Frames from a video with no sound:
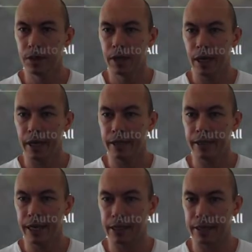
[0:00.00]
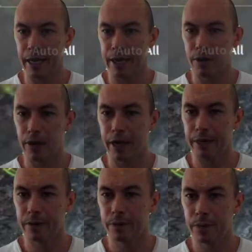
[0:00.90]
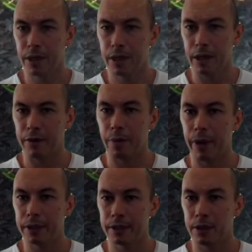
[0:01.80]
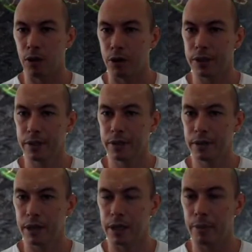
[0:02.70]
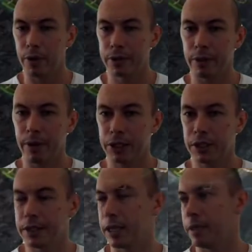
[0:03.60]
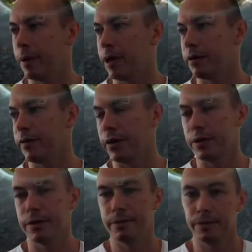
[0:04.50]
and in Taylor's AI, if the bug's closer than the boss, he'll actually attack the bug first.